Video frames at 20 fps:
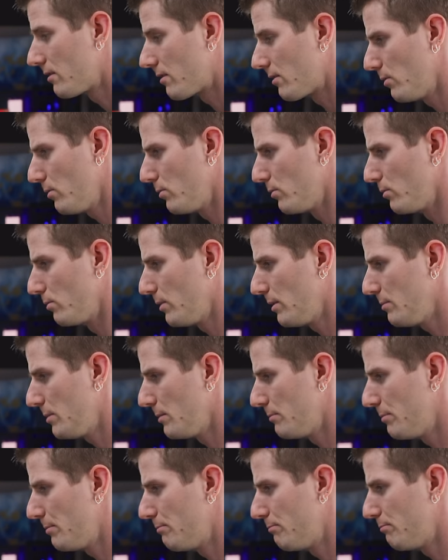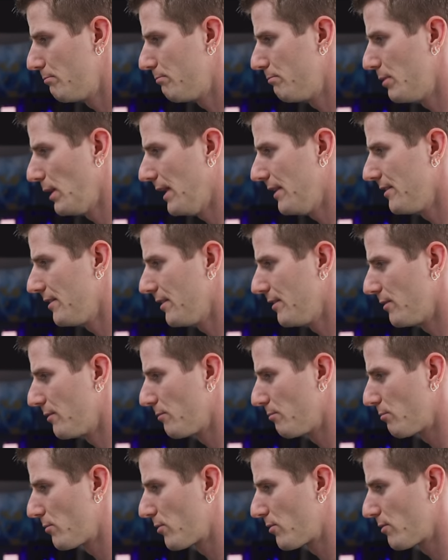Oh, we'd be
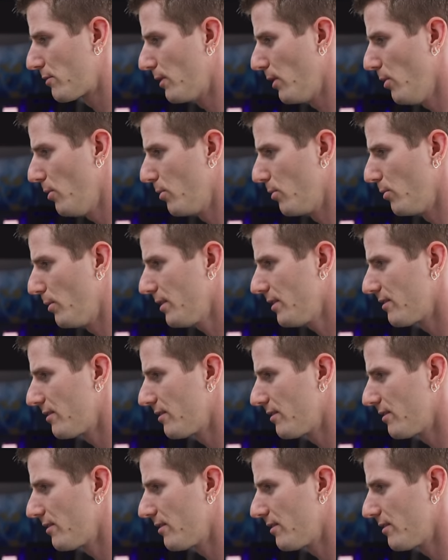blending slow. What